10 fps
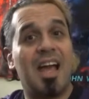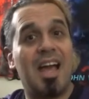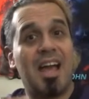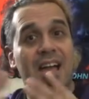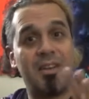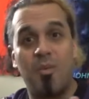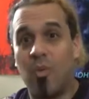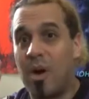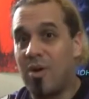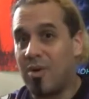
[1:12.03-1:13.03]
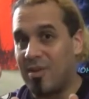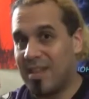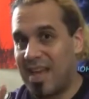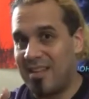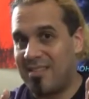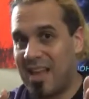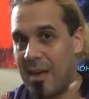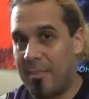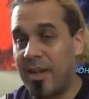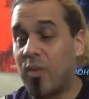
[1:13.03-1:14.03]
And while all that is
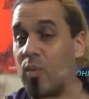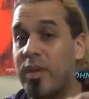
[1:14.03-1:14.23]
happening,